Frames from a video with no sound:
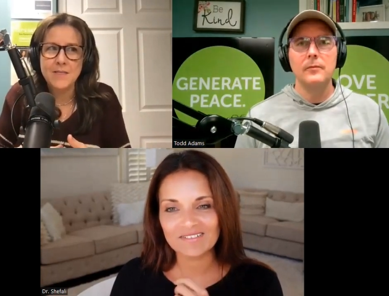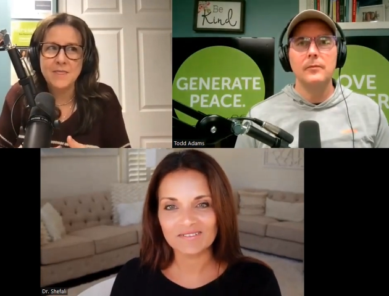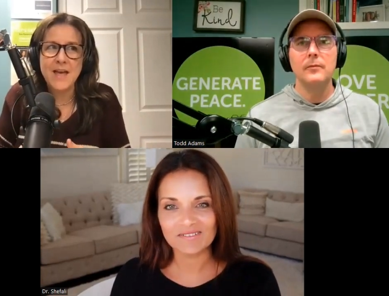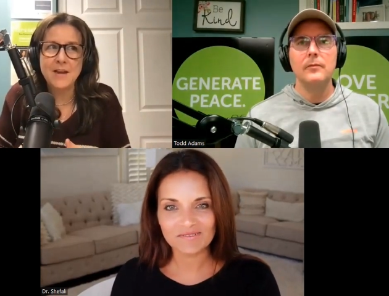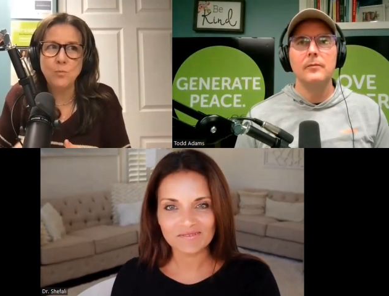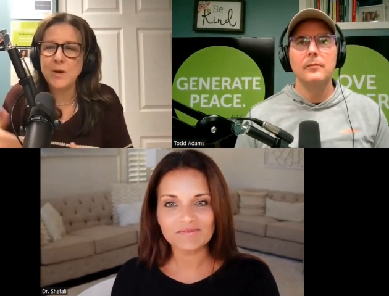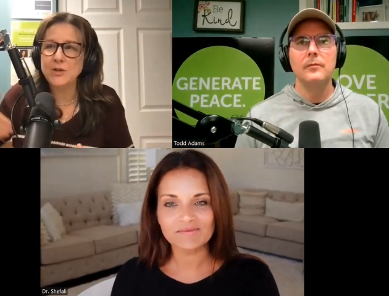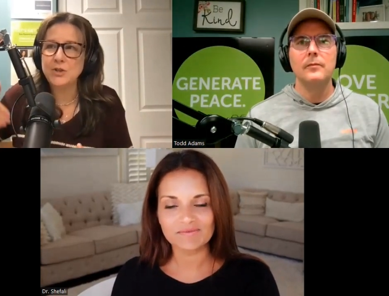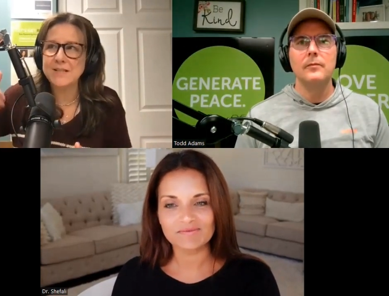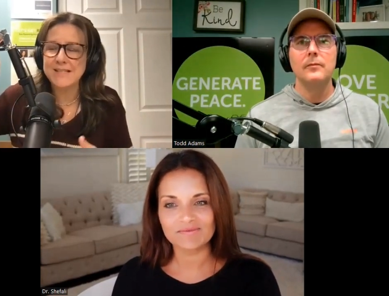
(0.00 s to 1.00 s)
Speaker 1: that when
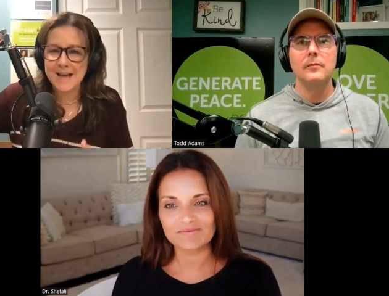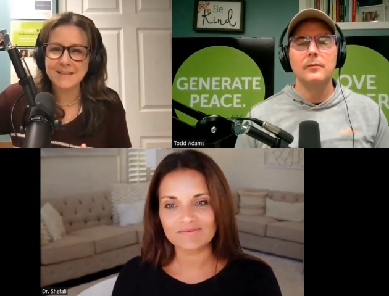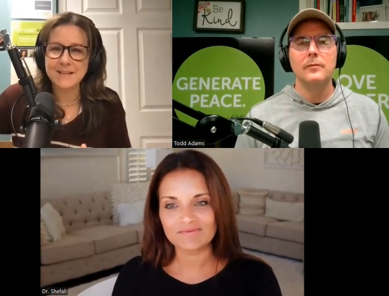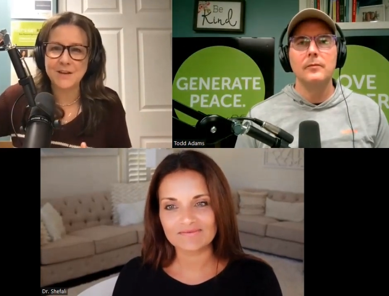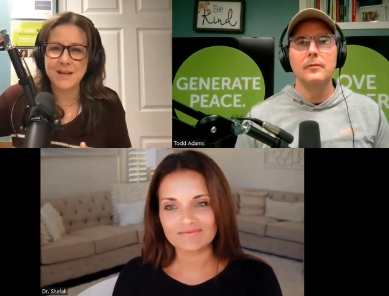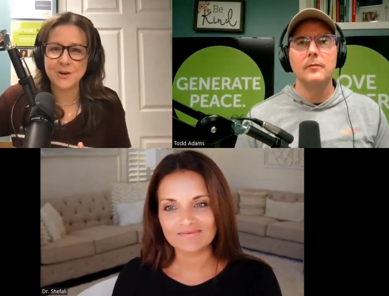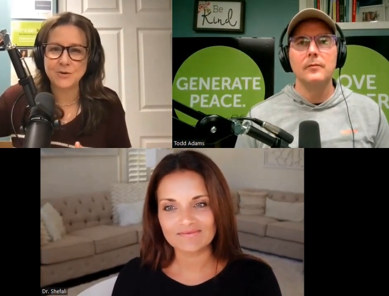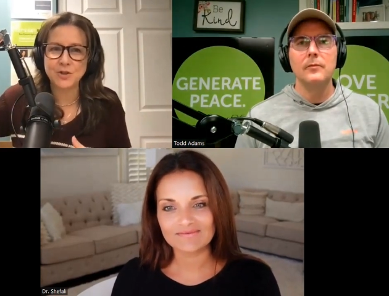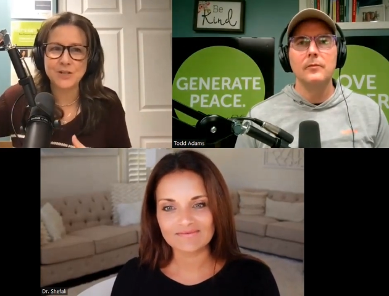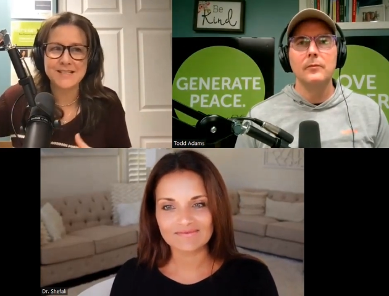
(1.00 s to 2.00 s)
she's not living here
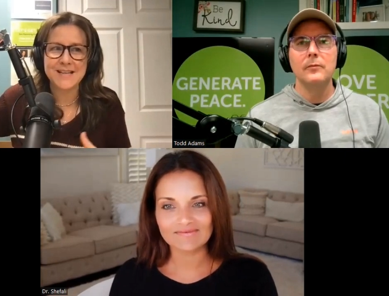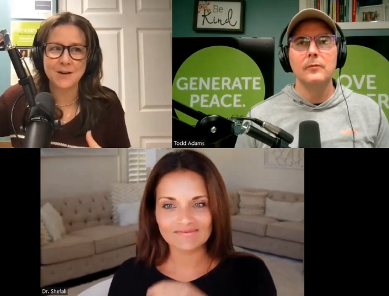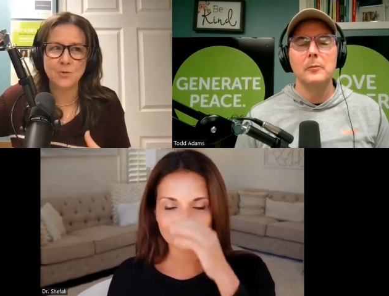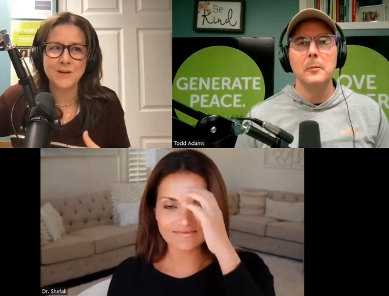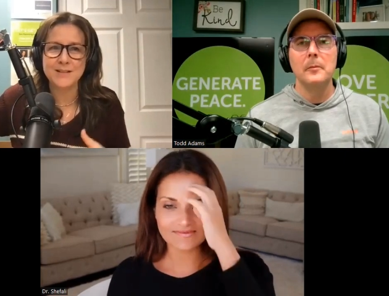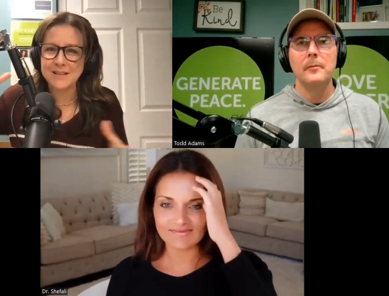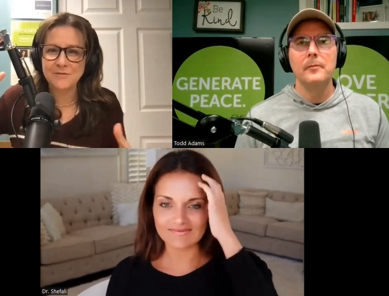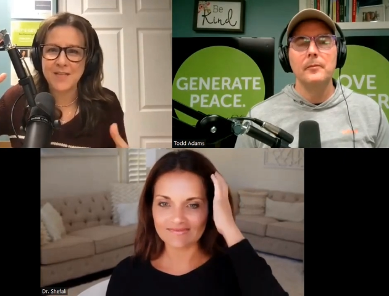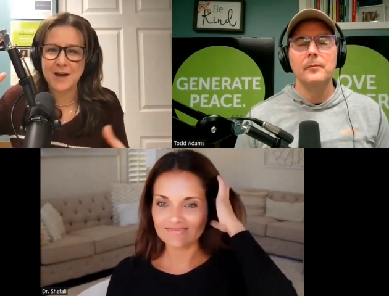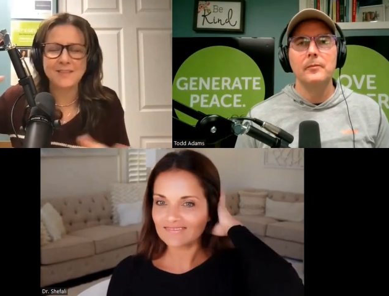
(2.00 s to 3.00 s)
she's not going to
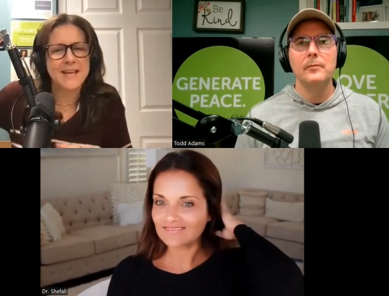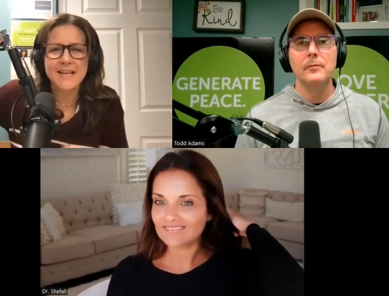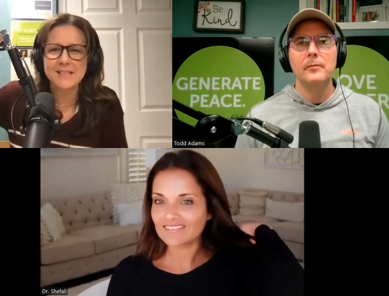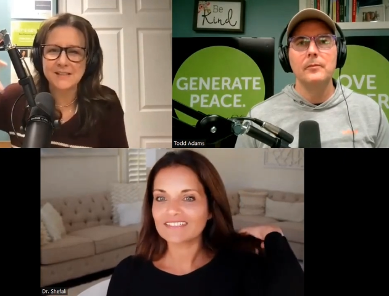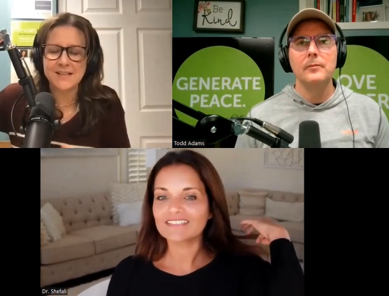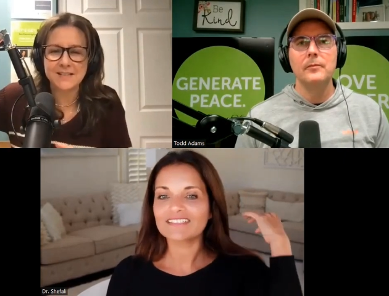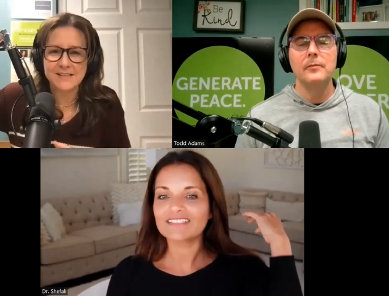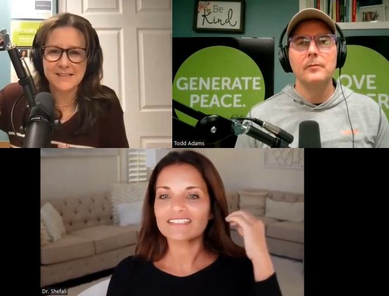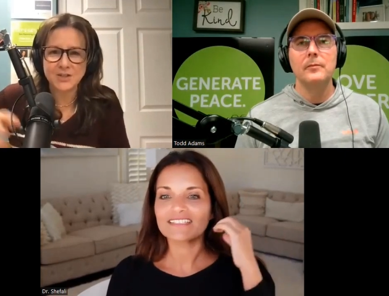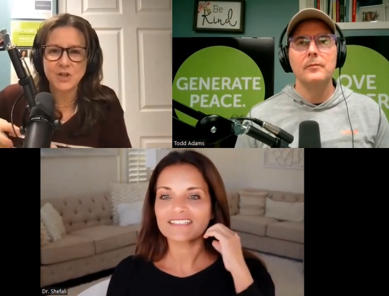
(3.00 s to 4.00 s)
live that like it's it's
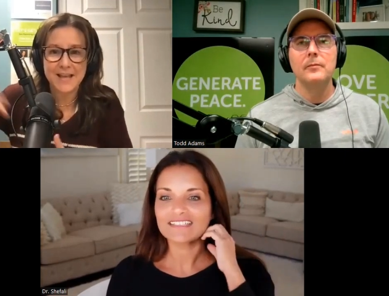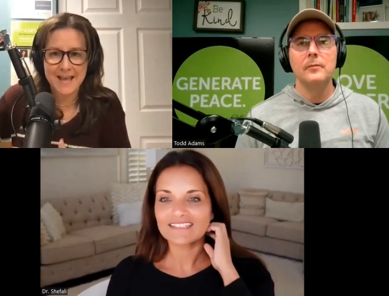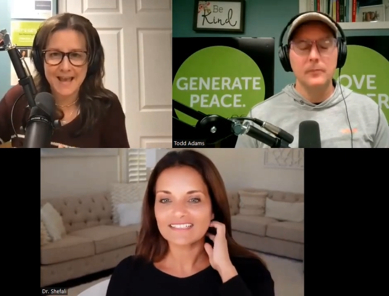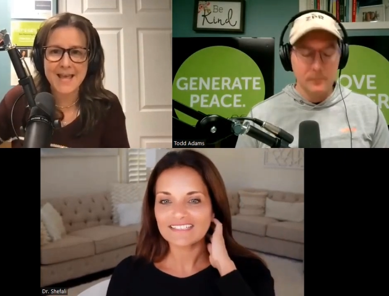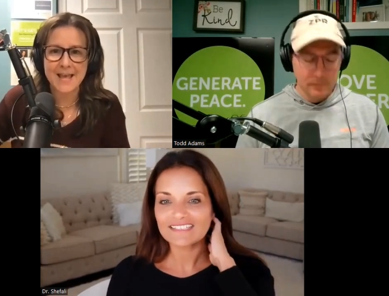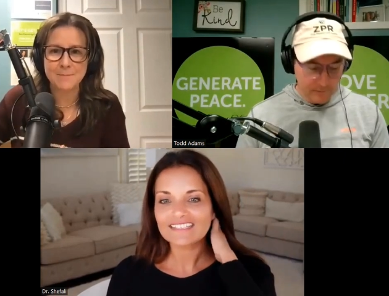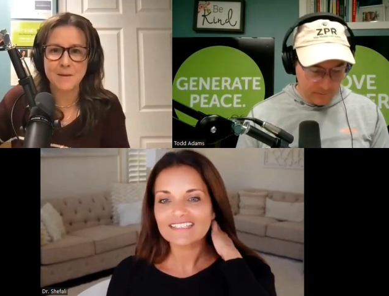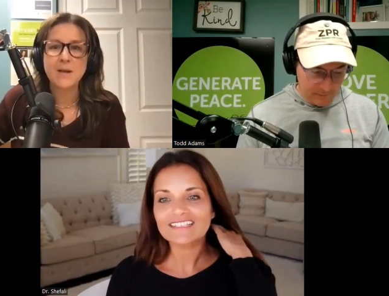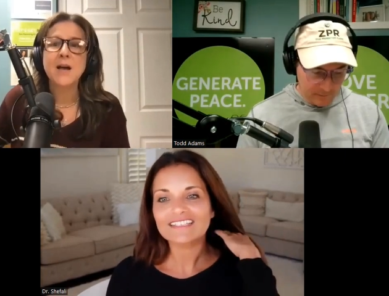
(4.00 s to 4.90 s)
such a game